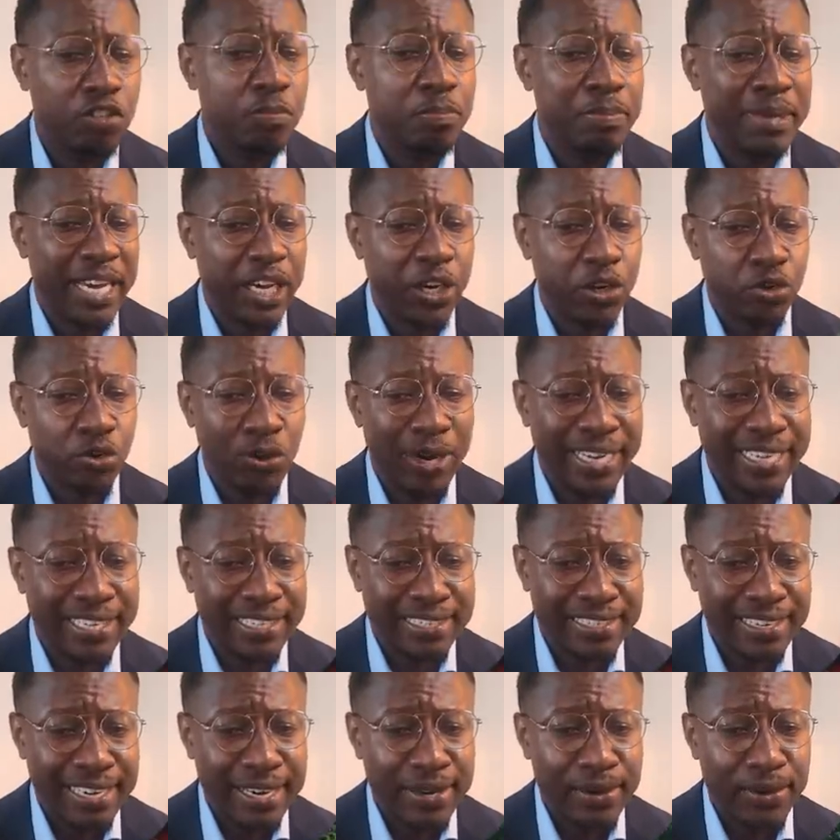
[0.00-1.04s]
could be a great
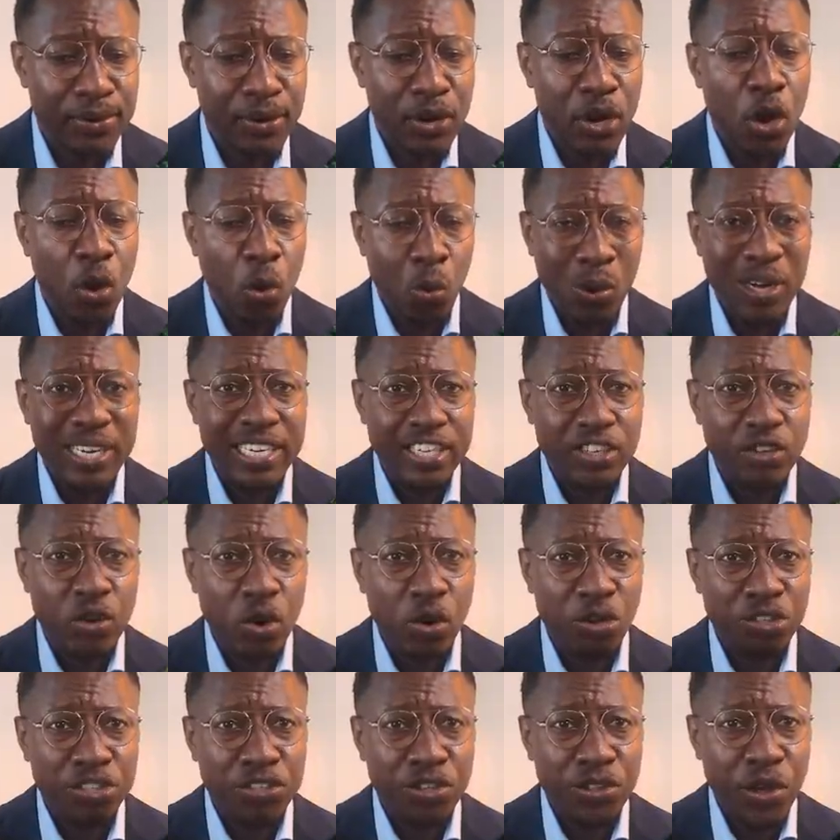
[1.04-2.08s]
deal when it
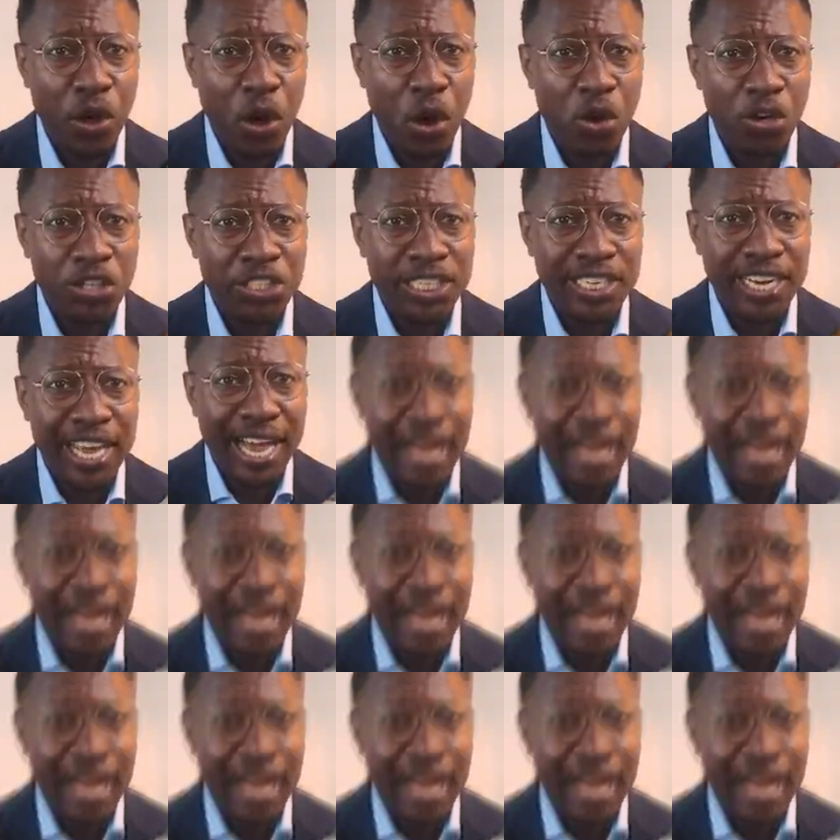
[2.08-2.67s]
goes to the auction